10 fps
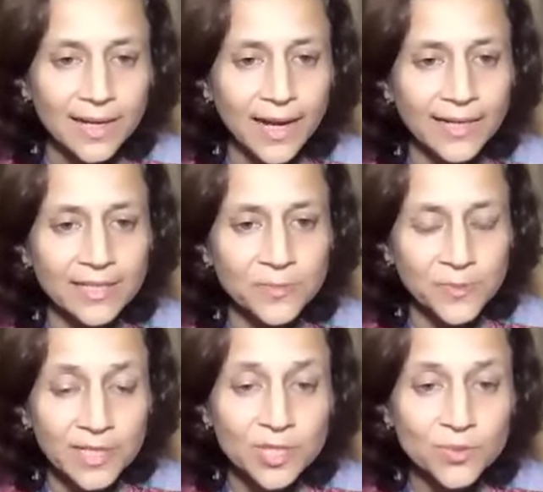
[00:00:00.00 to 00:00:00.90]
and
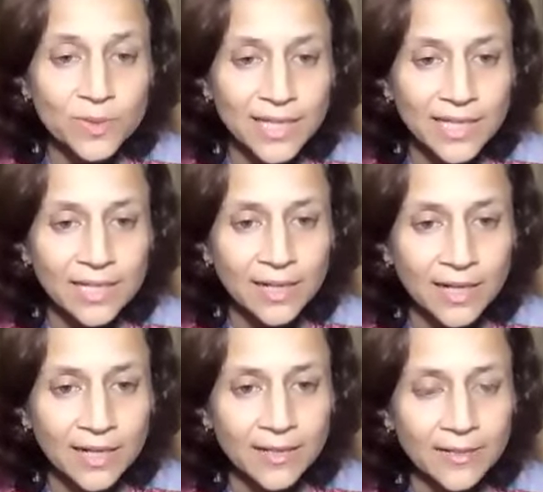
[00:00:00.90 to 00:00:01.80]
spiritually
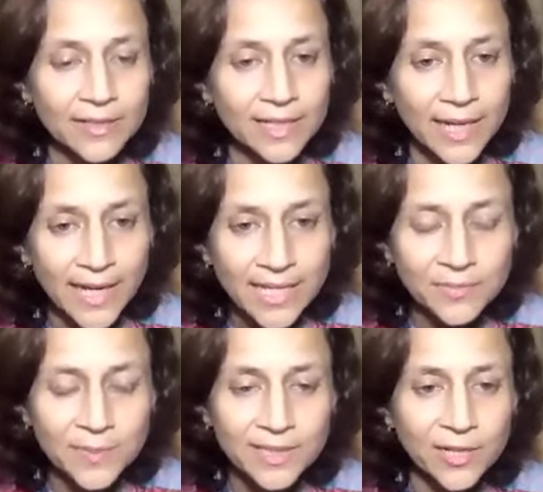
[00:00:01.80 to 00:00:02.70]

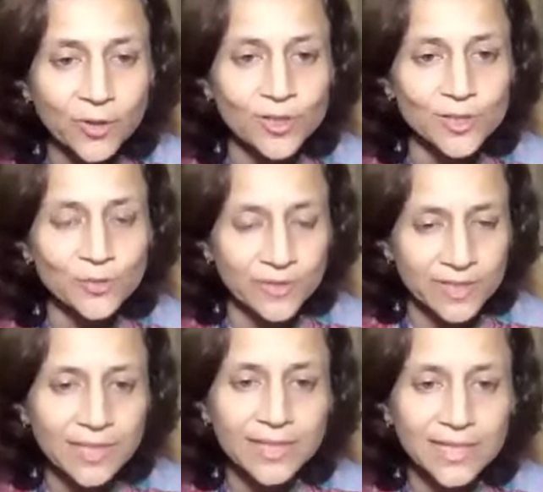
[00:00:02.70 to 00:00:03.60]
realized, but they are also
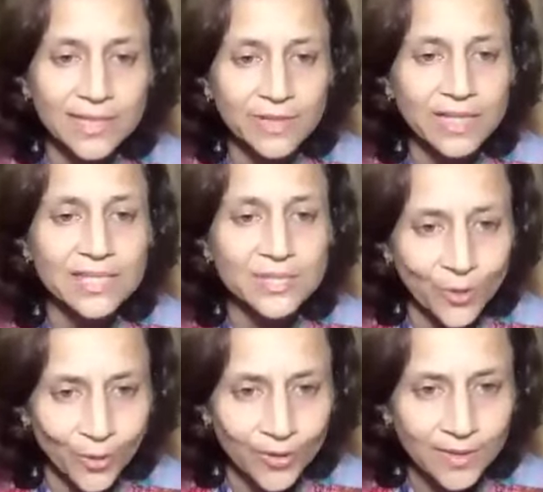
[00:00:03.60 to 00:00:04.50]
physically very
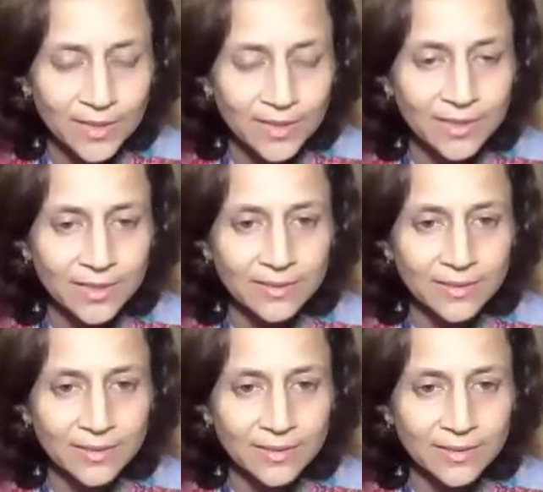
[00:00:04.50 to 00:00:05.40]
strong,
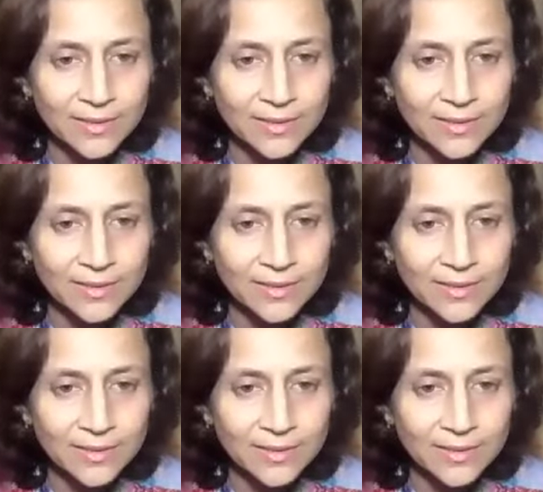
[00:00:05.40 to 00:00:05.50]
right?